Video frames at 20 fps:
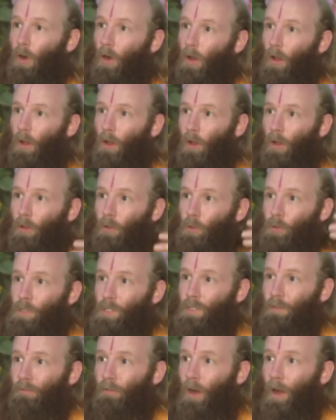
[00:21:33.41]
all those
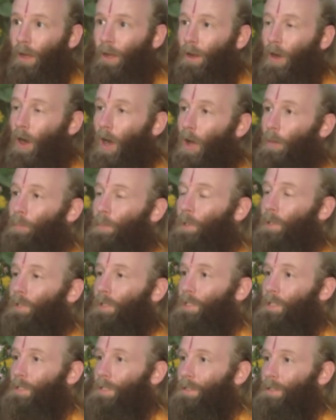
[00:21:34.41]
divine
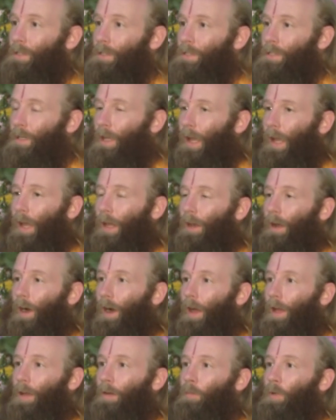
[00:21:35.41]
opulences, and
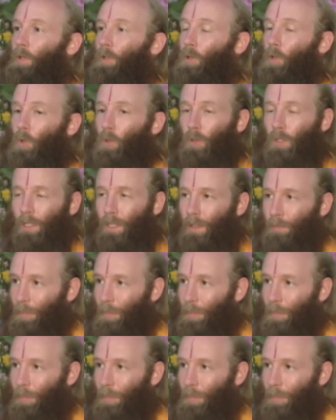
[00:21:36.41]
I am a lowly